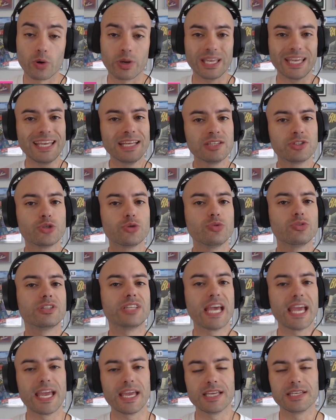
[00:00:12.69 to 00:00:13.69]
In
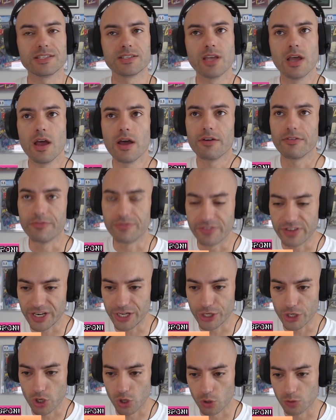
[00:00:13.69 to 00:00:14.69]
today's
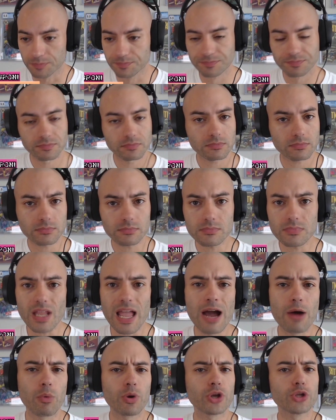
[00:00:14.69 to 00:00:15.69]
video, I
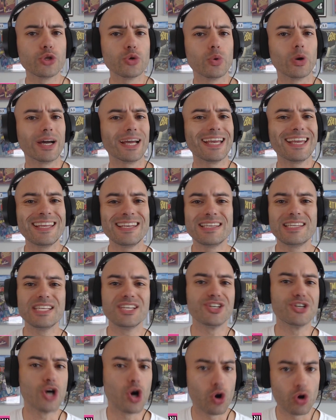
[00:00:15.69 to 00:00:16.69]
want to do an
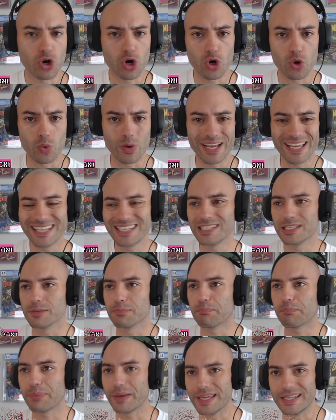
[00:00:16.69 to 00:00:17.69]
IndieGoGo
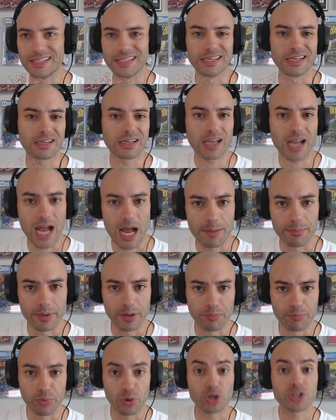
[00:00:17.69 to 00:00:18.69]
independent comic
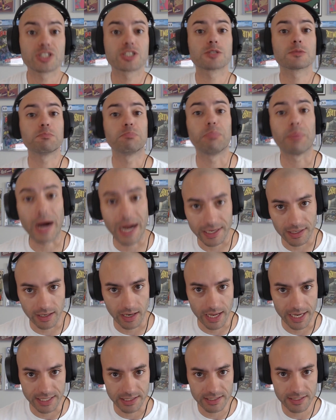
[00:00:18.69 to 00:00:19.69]
book
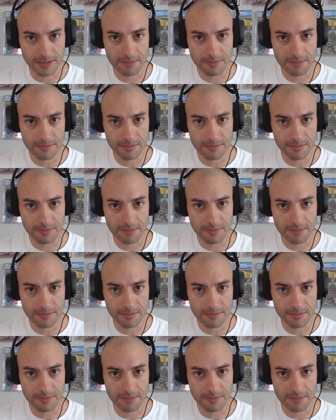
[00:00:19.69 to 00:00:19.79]
spotlight.